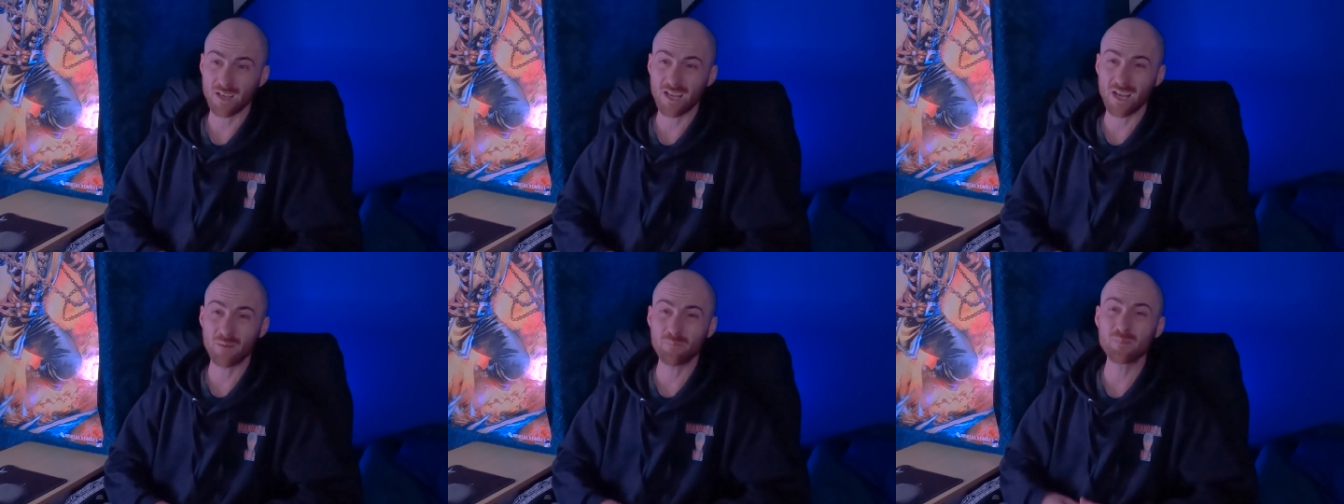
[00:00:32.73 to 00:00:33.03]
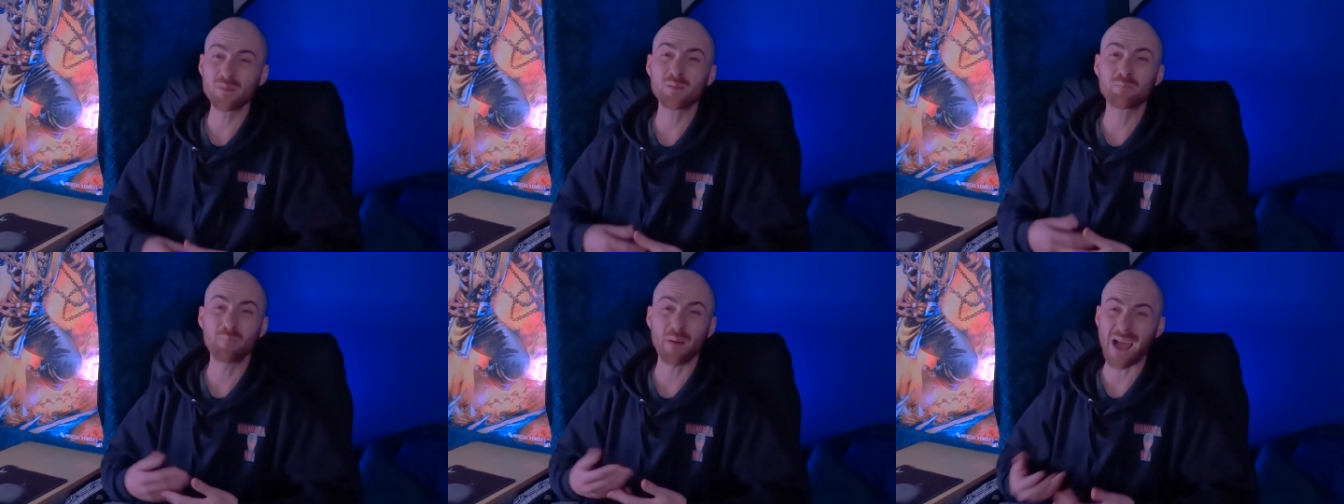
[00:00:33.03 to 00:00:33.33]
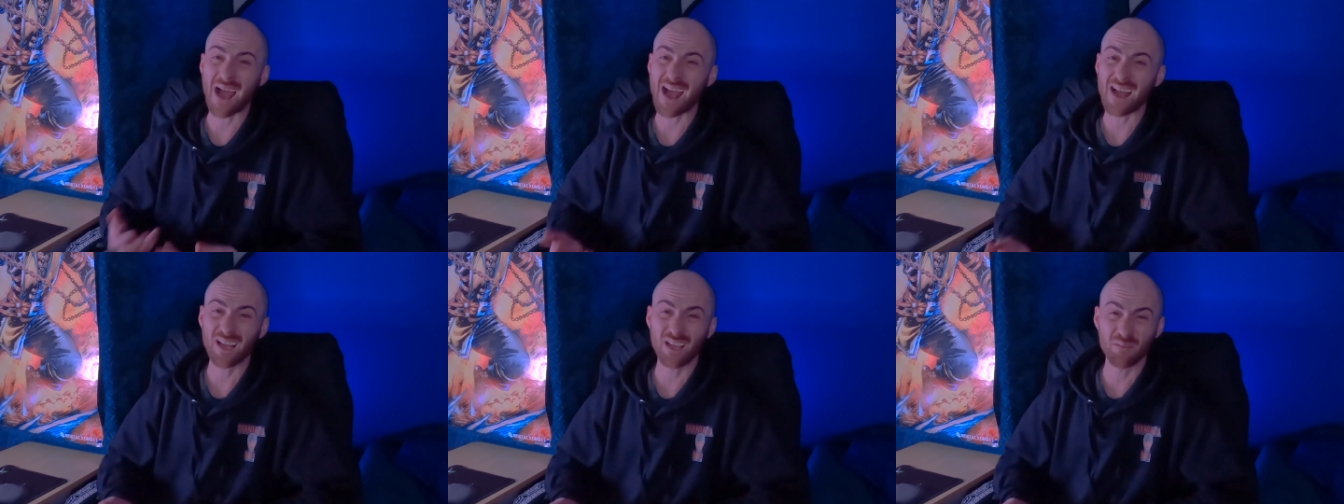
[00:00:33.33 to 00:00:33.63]
comes
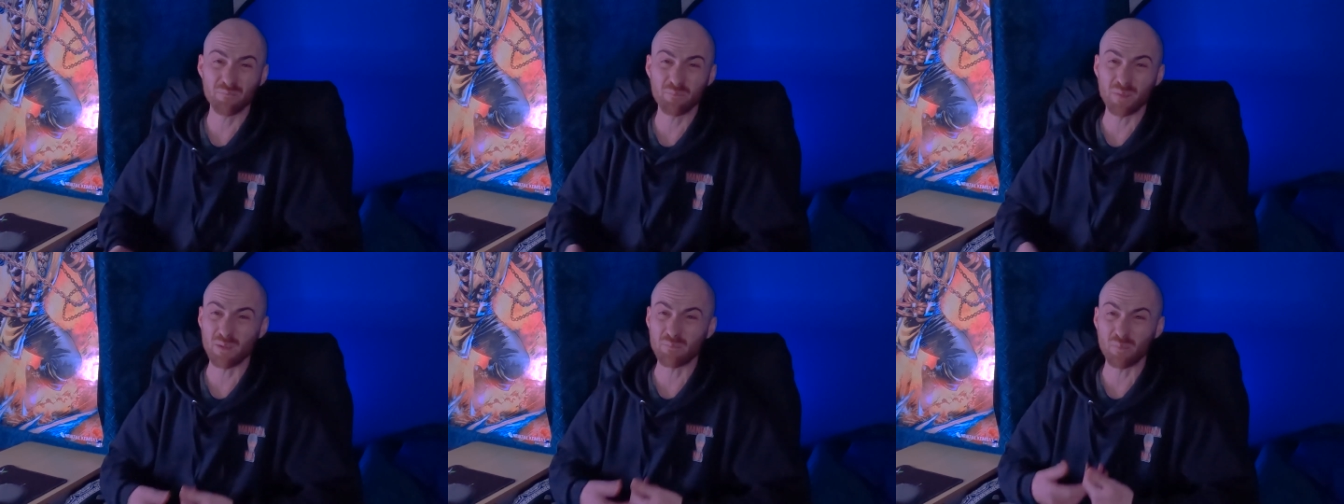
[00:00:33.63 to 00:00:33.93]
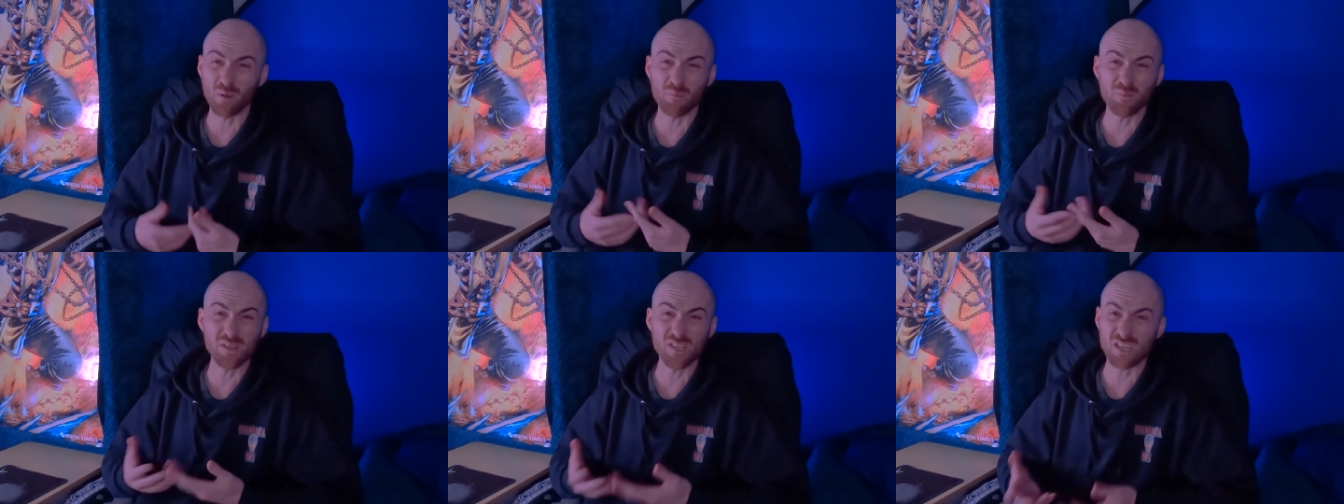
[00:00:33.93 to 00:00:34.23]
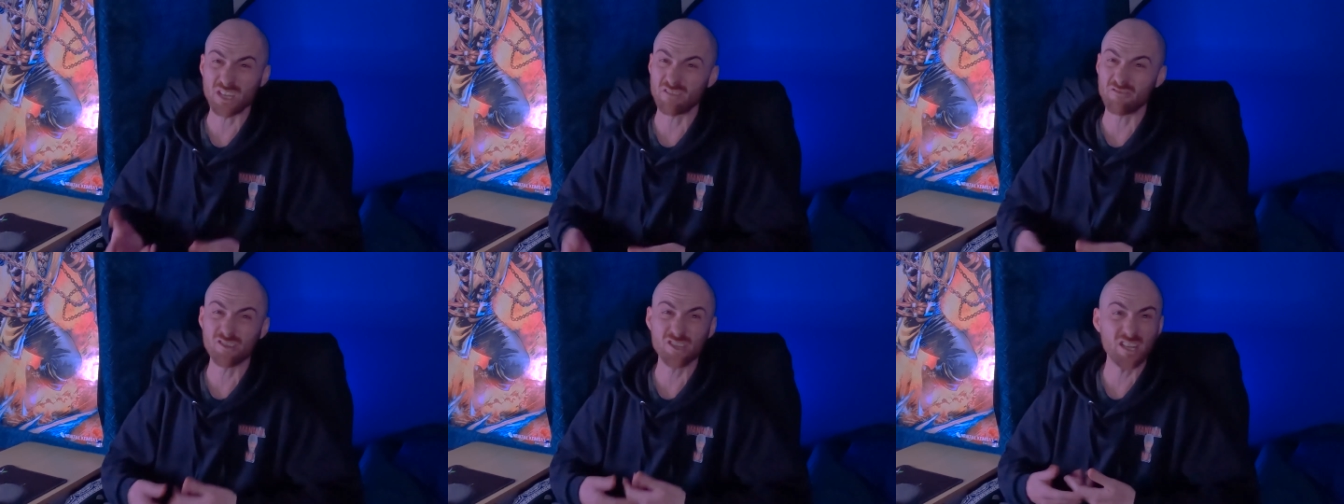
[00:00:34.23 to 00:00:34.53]
back and people
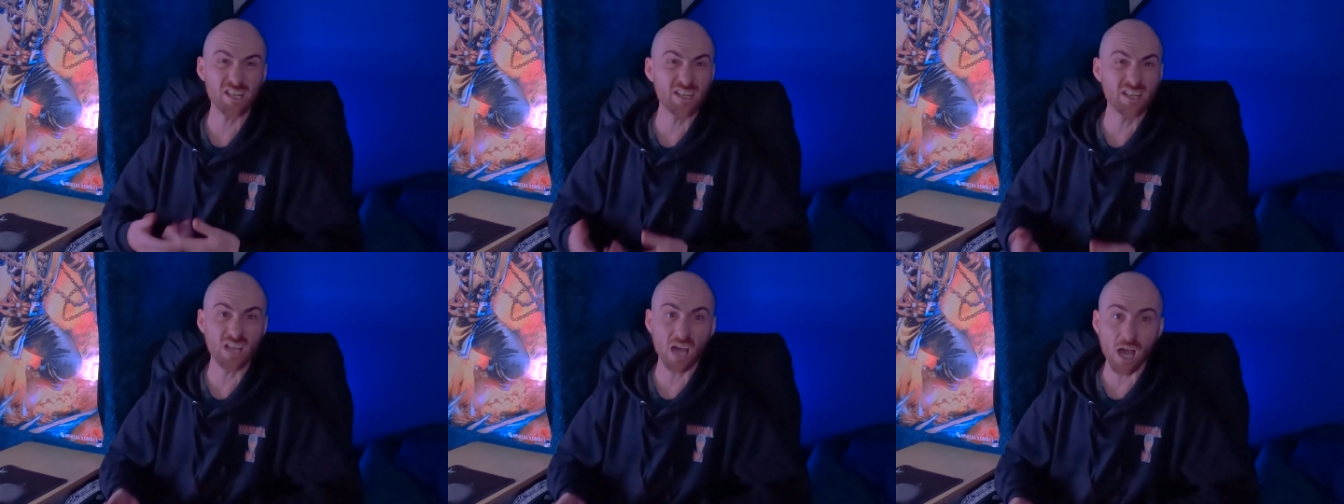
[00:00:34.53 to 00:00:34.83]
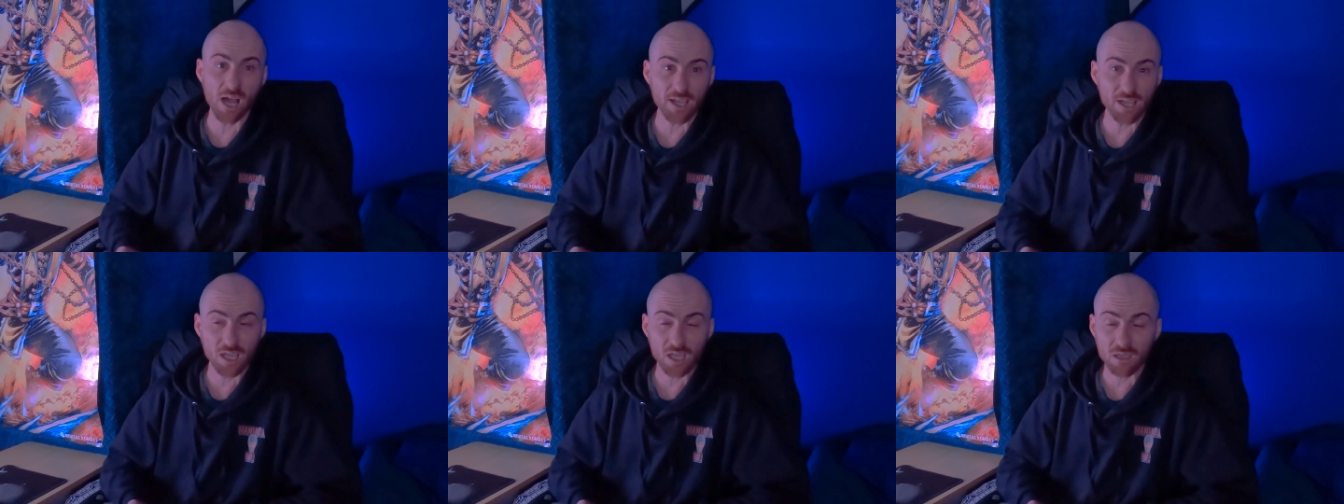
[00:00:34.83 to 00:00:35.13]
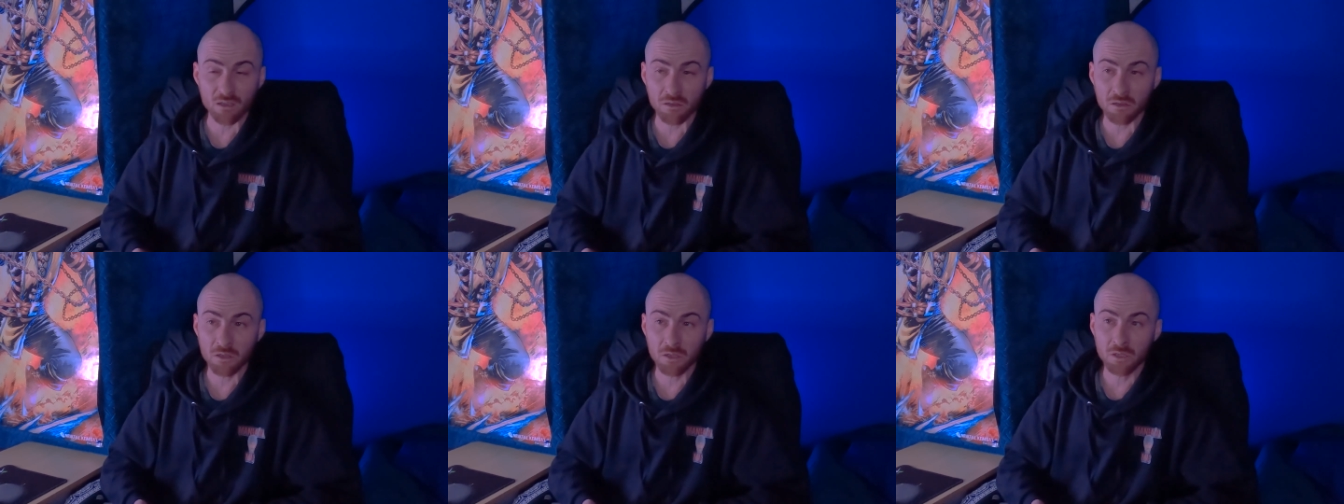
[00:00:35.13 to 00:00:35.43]
mysteriously
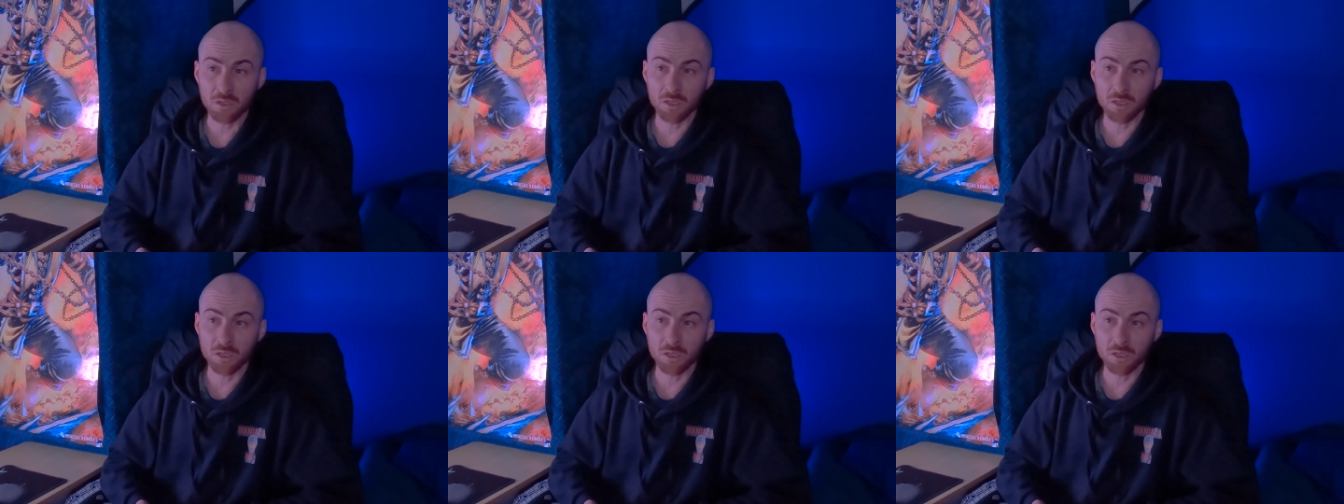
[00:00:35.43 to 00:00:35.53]
dying.